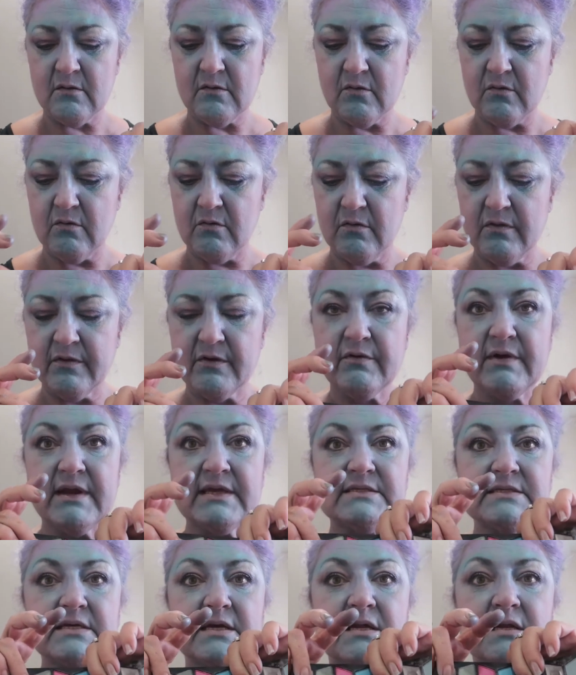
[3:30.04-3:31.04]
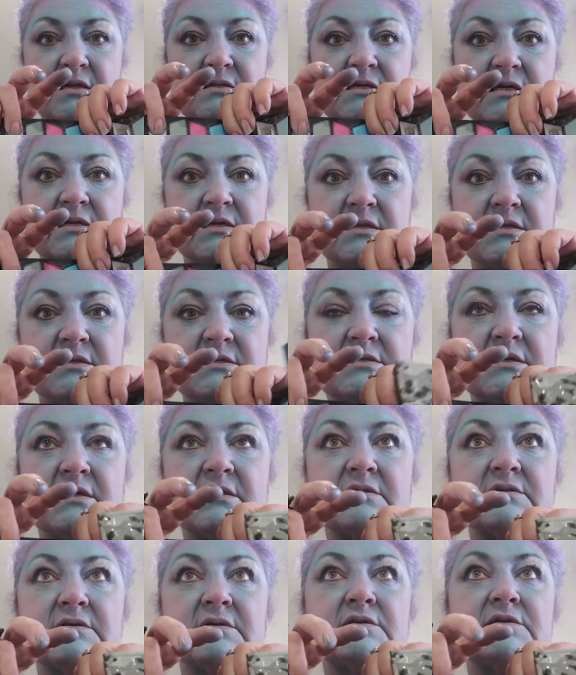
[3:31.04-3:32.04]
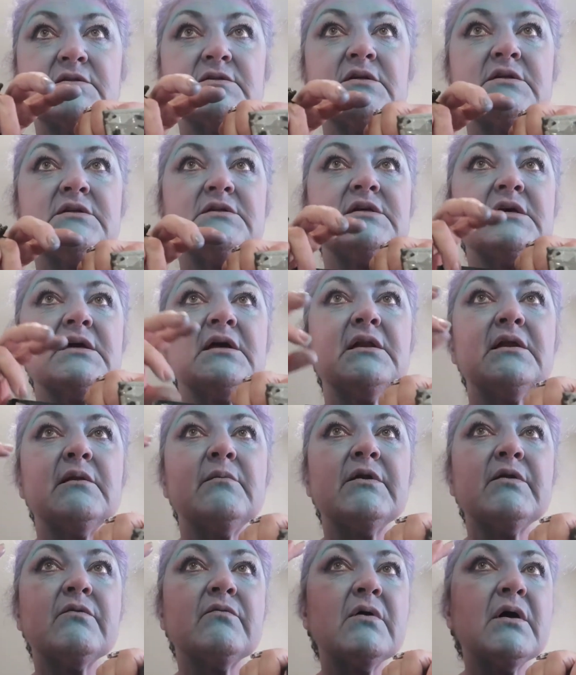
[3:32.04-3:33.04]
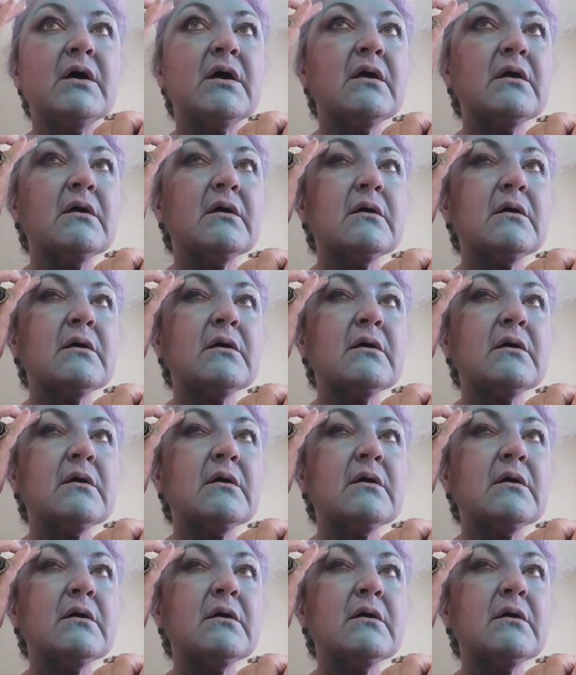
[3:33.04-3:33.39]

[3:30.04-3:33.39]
All the crazy colours under the sun, so I'm just going to take a little bit of white.